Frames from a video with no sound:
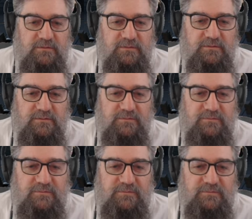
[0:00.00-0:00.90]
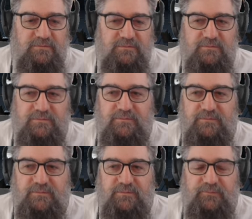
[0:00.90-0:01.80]

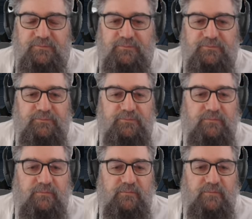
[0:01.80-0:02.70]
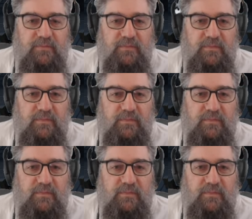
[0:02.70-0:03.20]
(silence)